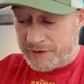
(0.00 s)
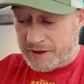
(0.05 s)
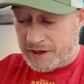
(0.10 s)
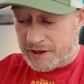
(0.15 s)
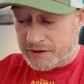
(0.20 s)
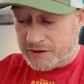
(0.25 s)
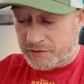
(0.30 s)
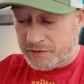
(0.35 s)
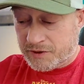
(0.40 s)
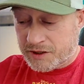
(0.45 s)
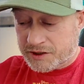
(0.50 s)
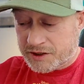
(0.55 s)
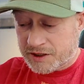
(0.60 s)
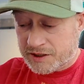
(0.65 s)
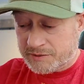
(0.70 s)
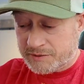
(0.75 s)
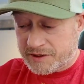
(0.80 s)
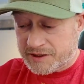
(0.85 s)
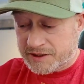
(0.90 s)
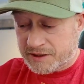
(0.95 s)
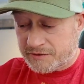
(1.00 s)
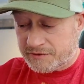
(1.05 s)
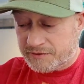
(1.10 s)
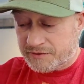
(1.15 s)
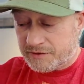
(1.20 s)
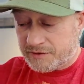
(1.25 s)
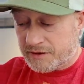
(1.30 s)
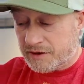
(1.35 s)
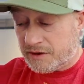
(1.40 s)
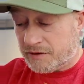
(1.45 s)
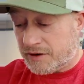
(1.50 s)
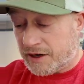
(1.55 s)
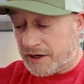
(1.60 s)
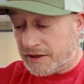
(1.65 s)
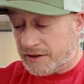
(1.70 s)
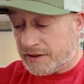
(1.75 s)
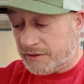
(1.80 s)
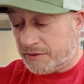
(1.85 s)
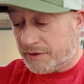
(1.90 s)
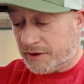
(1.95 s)
I don't want to jinx myself. All
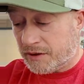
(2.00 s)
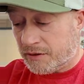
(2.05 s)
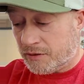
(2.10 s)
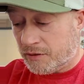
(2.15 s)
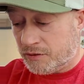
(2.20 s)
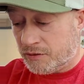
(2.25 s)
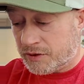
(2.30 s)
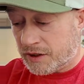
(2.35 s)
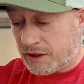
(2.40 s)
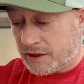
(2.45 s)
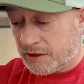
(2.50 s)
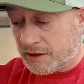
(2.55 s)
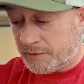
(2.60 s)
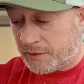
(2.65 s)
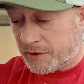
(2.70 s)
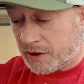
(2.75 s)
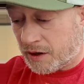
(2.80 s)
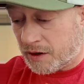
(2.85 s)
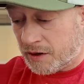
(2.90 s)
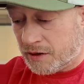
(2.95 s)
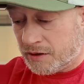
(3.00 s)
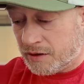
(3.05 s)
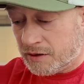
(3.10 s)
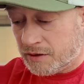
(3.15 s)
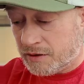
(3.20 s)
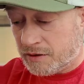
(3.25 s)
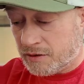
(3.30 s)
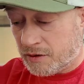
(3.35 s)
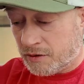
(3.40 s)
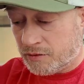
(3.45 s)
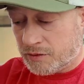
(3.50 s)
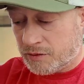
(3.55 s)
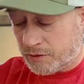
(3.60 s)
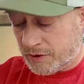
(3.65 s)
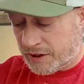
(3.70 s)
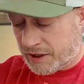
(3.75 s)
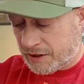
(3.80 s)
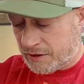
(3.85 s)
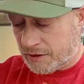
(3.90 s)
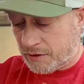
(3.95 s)
right, here we go. Oh, did I clip a card? Oh, no,
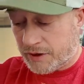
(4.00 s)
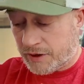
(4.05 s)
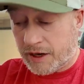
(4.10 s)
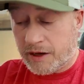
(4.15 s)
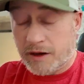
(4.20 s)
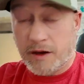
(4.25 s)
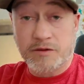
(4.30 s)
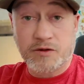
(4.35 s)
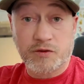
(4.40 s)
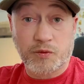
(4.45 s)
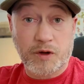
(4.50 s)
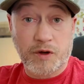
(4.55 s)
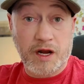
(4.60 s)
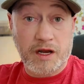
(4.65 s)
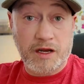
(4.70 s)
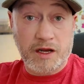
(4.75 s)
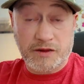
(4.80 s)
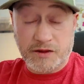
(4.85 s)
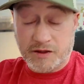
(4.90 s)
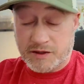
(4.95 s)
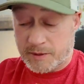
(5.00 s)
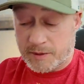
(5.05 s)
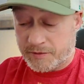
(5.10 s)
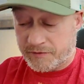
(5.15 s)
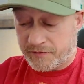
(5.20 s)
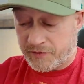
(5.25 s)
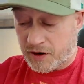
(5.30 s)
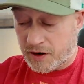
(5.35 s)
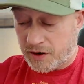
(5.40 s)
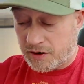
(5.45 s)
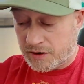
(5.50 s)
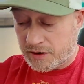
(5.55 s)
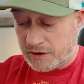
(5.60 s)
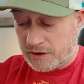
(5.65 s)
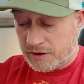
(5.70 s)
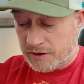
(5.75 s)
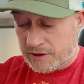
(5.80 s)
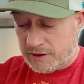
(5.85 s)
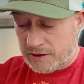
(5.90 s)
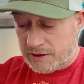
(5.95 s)
I did. Okay, I was worried I cut the top of the card.
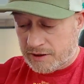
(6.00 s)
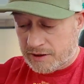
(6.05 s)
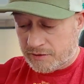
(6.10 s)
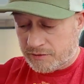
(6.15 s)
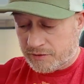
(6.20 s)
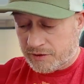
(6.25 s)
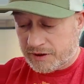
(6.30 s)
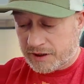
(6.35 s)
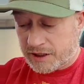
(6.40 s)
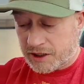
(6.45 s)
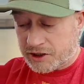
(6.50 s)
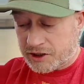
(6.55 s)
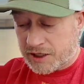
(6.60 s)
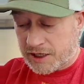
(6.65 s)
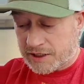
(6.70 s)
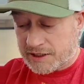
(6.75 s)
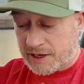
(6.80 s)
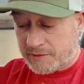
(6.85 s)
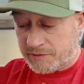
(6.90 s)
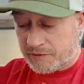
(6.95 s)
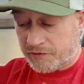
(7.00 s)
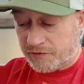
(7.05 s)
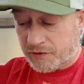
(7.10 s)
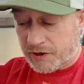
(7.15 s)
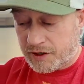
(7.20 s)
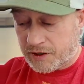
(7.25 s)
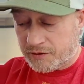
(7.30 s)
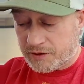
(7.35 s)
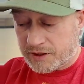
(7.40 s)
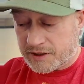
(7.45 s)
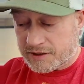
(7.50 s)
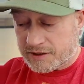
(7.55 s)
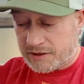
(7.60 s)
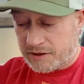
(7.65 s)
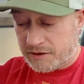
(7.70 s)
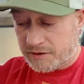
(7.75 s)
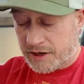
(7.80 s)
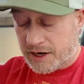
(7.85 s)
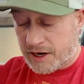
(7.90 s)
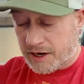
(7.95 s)
Really got to check that before I do this.
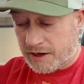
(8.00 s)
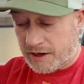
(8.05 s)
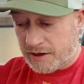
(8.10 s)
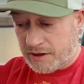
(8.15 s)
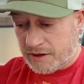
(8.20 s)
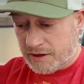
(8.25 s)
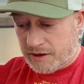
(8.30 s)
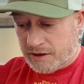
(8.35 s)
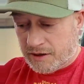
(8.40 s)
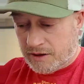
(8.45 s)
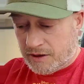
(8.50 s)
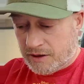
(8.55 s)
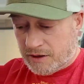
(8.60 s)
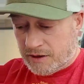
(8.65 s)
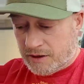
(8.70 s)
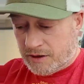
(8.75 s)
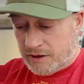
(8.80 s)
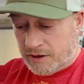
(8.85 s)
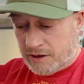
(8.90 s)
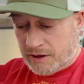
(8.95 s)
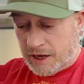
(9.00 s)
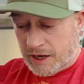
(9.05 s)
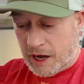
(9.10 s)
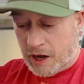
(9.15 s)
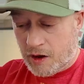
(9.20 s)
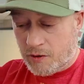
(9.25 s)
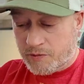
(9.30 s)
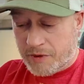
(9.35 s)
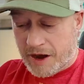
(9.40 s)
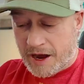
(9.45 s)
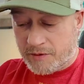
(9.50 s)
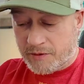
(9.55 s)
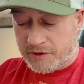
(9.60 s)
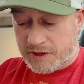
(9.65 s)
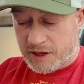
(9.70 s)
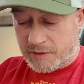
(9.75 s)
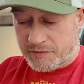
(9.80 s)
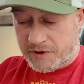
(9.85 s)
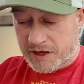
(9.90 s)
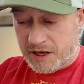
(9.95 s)
Okay. How bad would
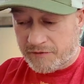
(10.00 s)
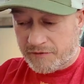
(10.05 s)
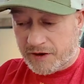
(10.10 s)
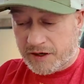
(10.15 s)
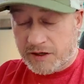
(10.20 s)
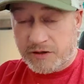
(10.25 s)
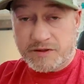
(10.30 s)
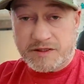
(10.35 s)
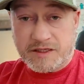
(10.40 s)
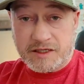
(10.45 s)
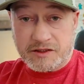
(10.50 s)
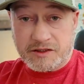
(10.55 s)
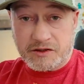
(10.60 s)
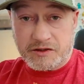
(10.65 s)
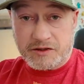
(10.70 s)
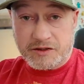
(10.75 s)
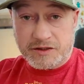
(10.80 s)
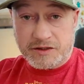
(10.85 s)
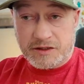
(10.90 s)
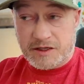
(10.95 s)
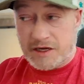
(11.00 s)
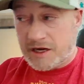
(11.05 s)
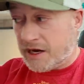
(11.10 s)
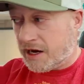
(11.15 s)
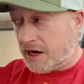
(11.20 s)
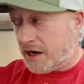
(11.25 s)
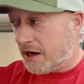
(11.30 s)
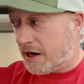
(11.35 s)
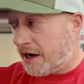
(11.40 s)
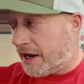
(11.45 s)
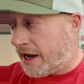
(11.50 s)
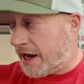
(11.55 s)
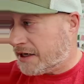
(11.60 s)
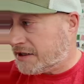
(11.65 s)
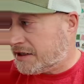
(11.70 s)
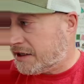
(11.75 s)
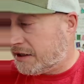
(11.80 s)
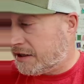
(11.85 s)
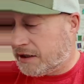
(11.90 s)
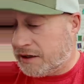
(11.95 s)
that be if I use scissors and I
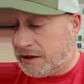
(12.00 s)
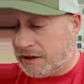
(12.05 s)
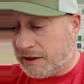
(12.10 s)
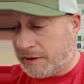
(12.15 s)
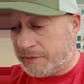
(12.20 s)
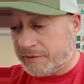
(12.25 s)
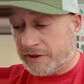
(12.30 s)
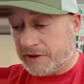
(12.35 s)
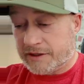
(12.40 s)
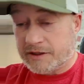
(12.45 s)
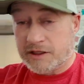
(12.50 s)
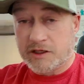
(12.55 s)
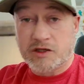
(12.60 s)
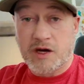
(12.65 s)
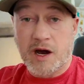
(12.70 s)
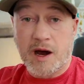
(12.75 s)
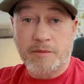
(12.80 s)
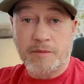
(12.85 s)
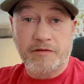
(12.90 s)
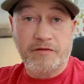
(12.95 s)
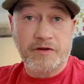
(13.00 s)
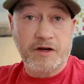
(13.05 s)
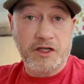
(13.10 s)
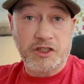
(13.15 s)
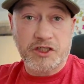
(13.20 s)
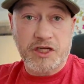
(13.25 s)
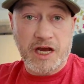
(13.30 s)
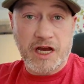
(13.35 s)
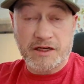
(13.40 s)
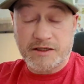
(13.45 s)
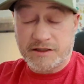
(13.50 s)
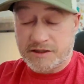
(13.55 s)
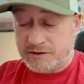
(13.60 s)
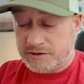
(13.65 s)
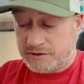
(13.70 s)
accidentally clip like the top of an Enchanted?